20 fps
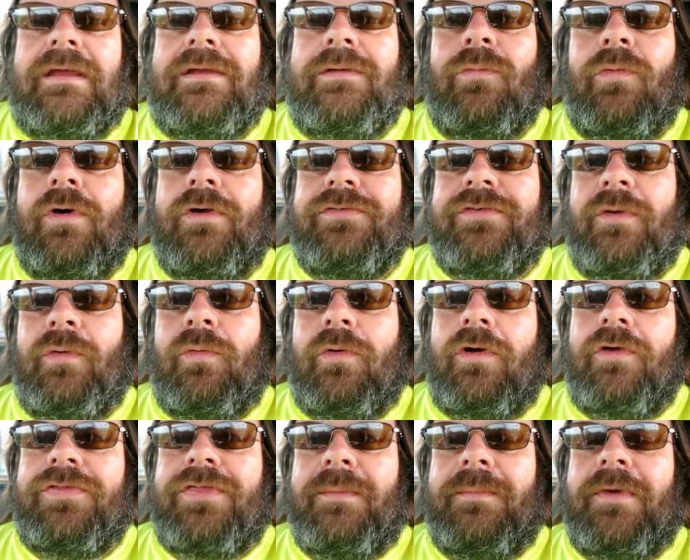was it
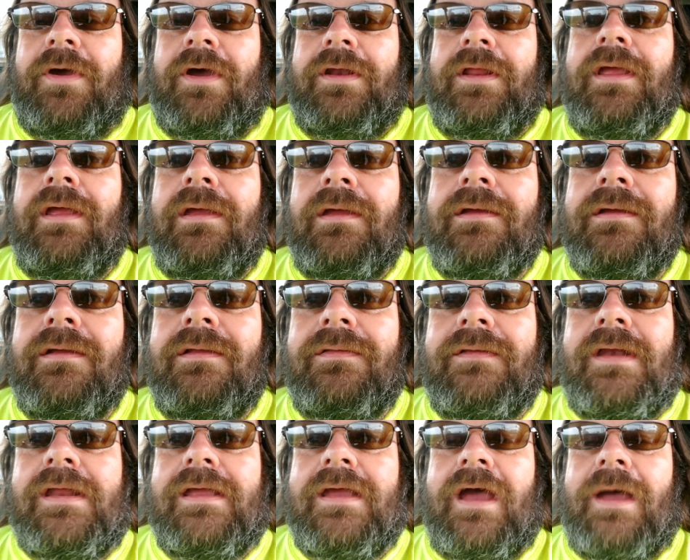worth the money
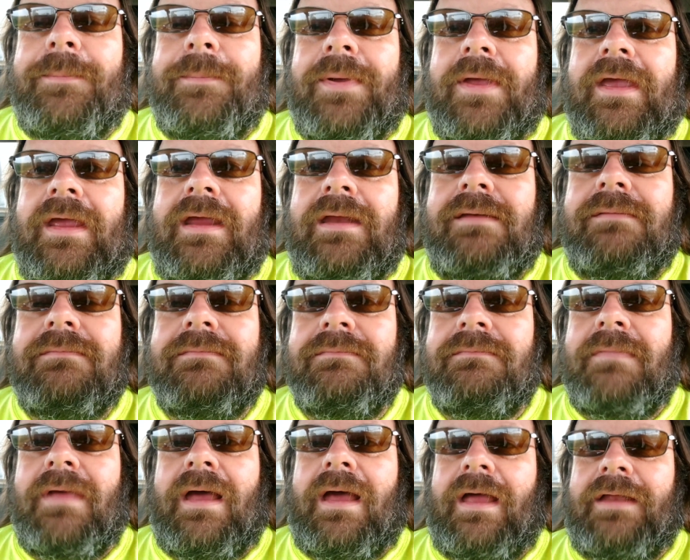that he got paid?
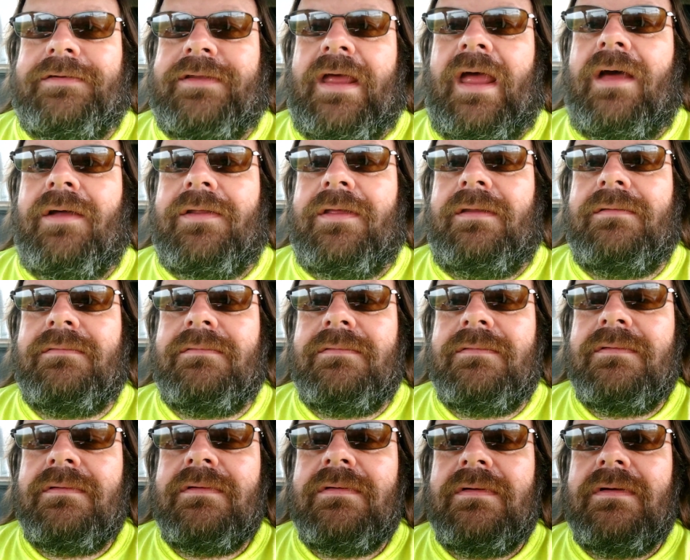I doubt it.
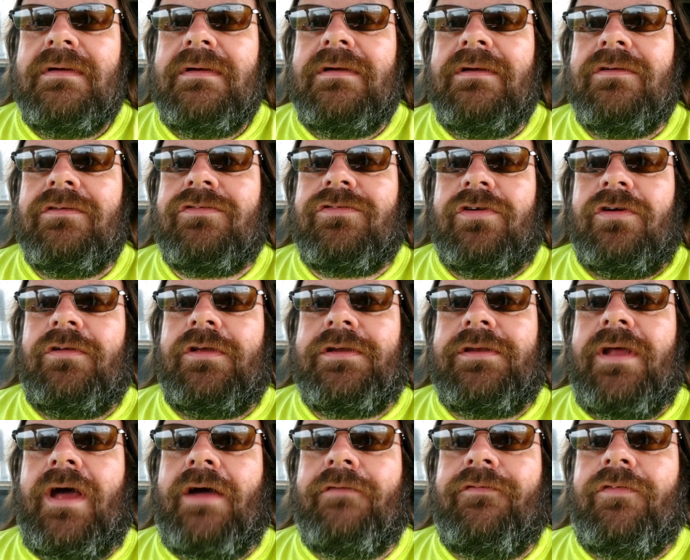Surely
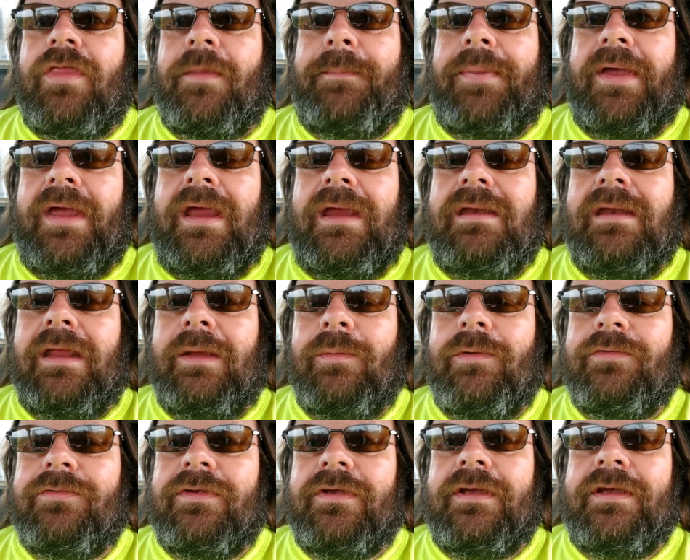not for the pain he
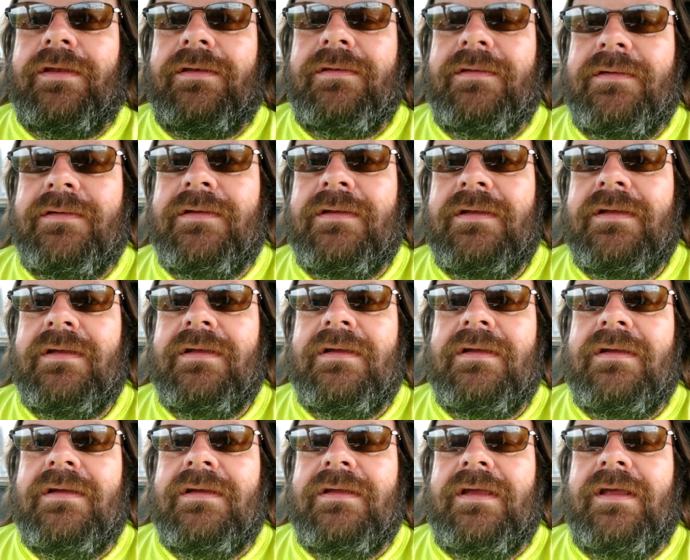was in,
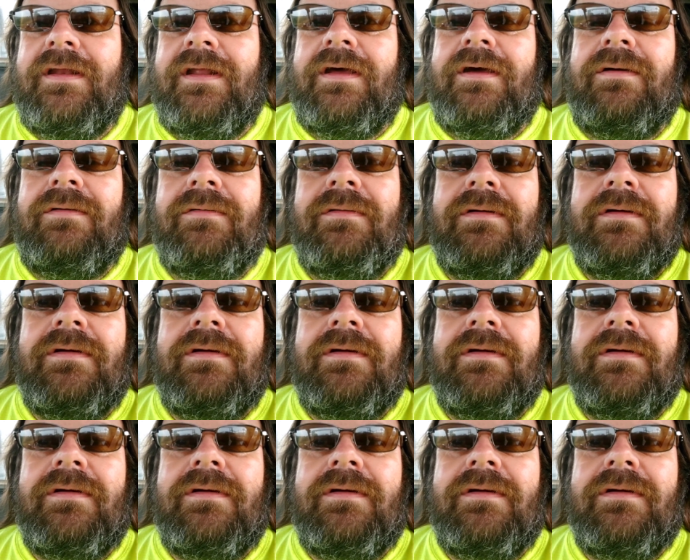you know.